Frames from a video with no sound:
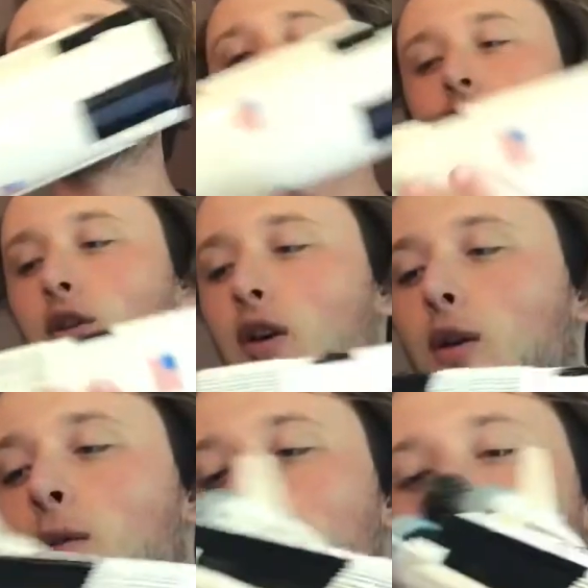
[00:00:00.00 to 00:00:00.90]
So,
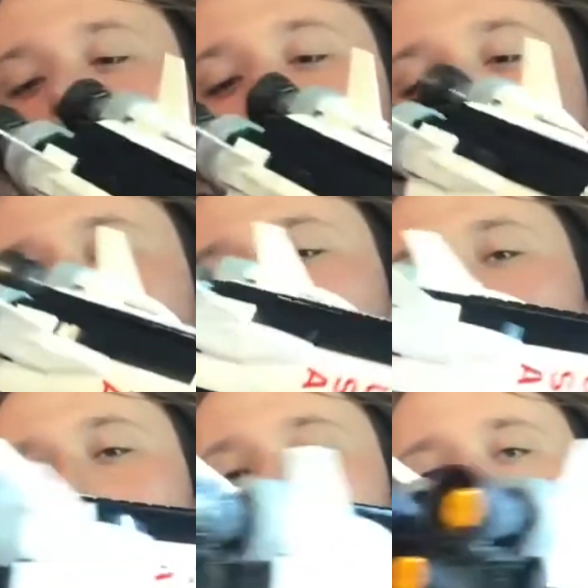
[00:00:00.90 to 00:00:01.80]
like I
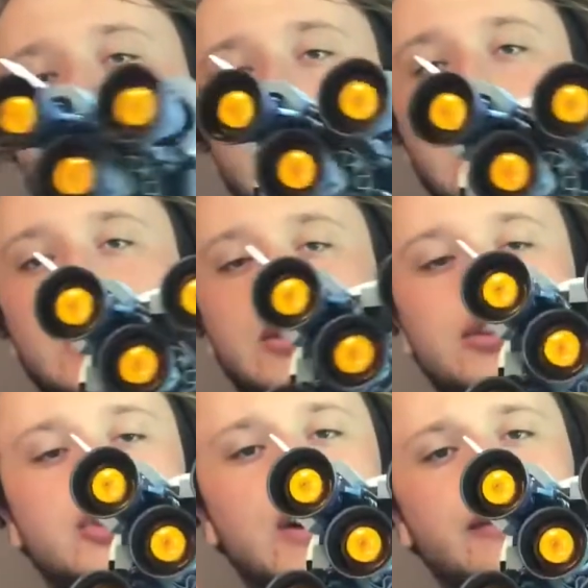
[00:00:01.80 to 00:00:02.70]
said, those
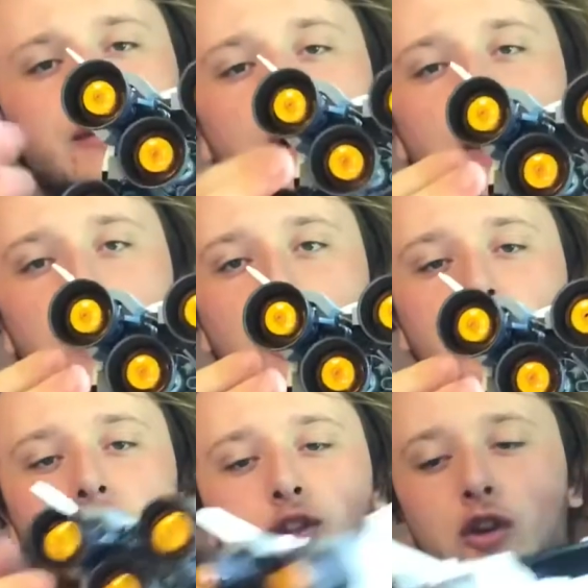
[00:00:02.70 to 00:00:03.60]
giant 5
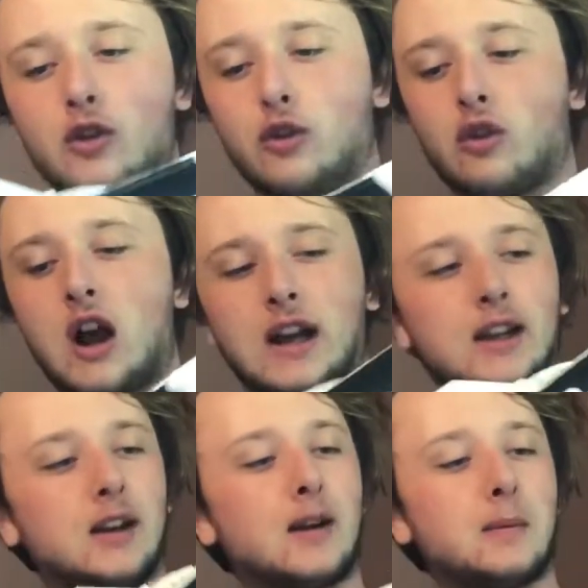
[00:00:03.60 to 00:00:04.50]
engines
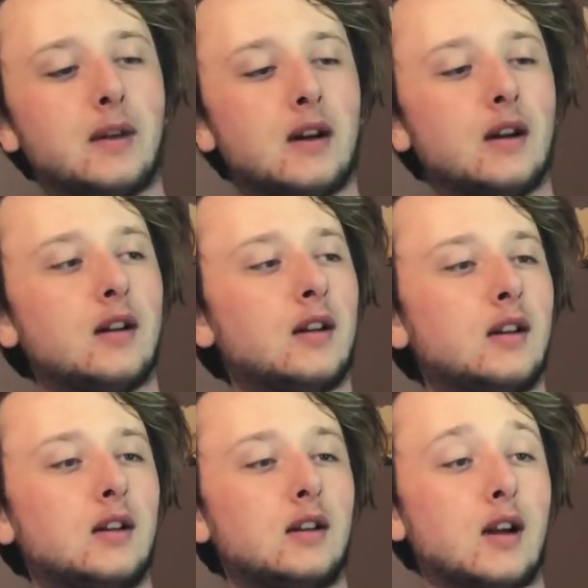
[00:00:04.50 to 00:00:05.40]
rocketed up there.
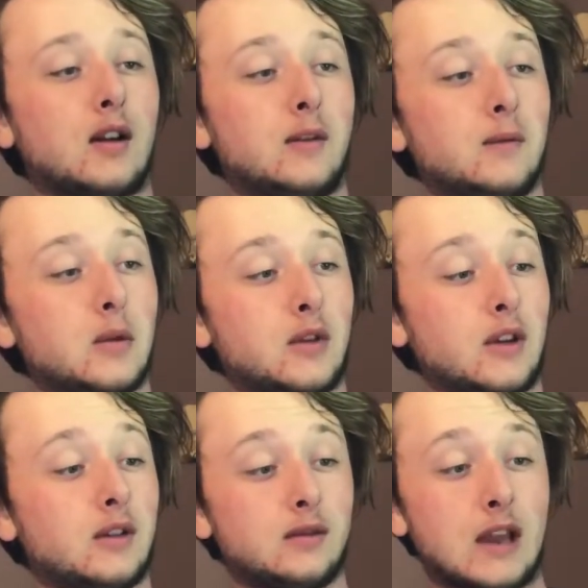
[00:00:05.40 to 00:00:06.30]
There's
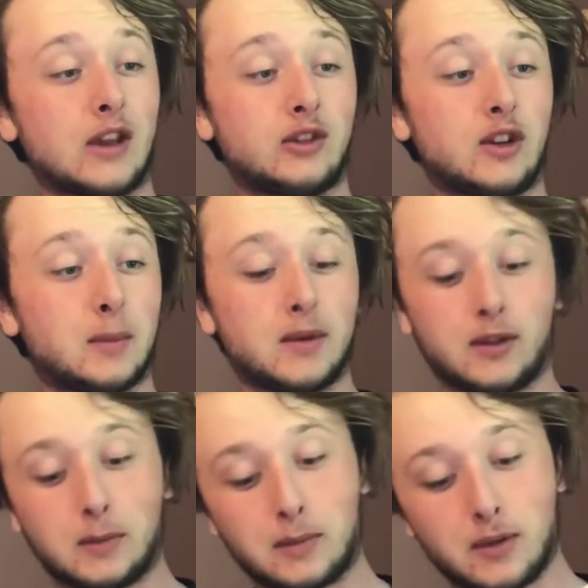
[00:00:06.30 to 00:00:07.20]
astronauts that have
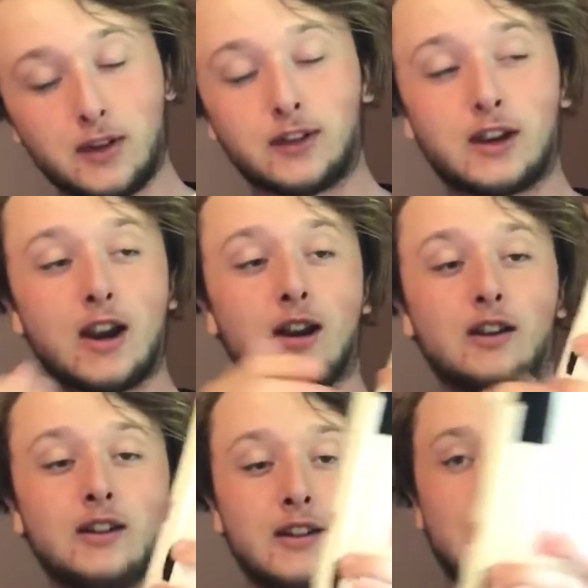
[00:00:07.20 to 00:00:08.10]
been pretty scared
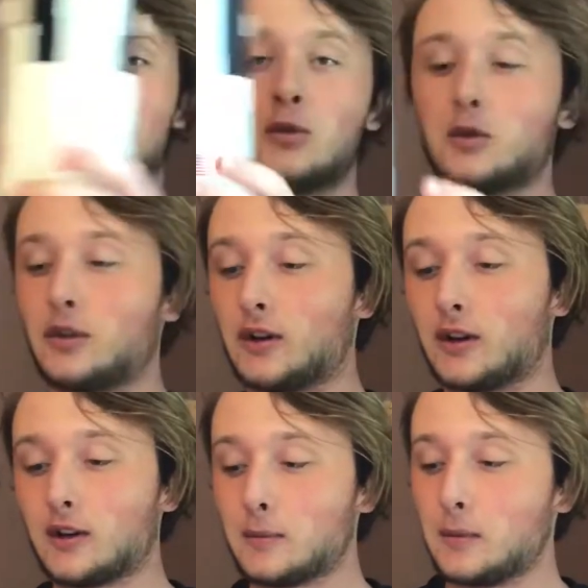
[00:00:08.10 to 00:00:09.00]
when they're
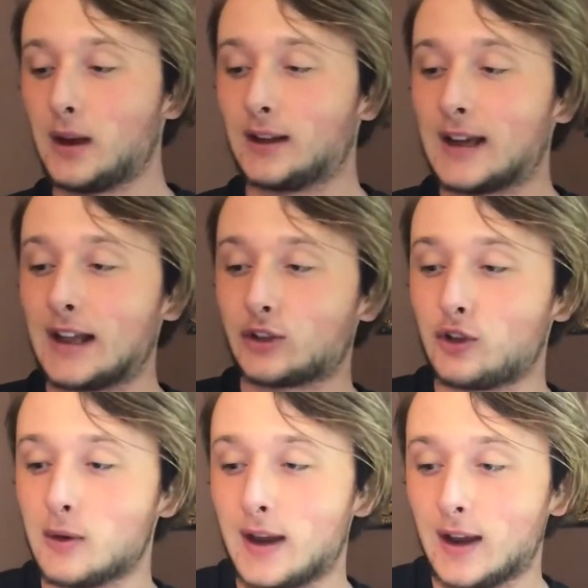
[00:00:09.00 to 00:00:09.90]
being attached to
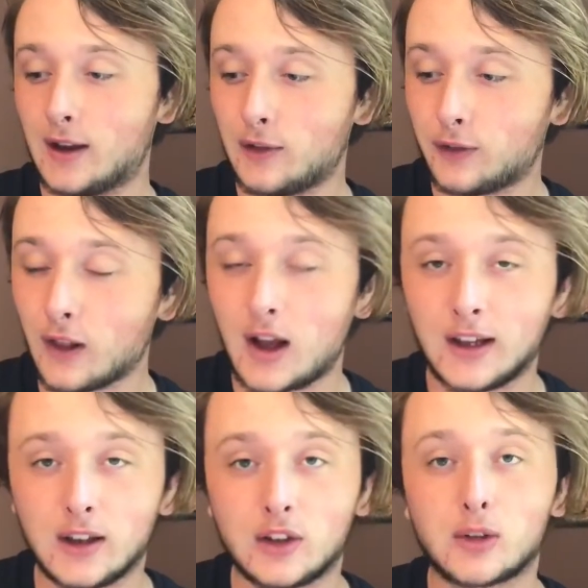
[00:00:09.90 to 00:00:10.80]
a flying
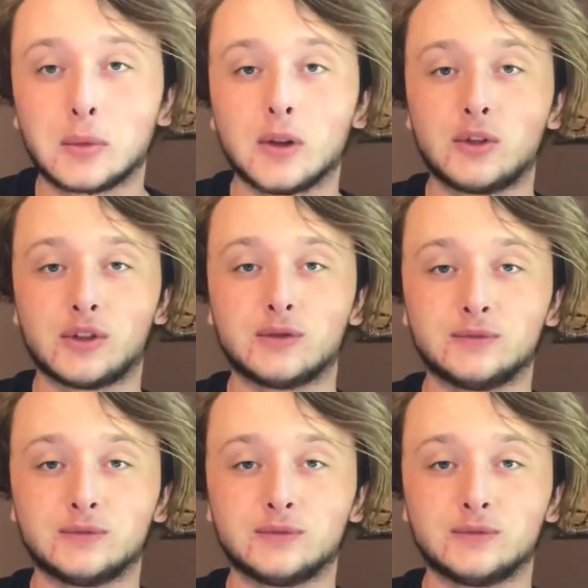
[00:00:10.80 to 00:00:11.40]
explosion.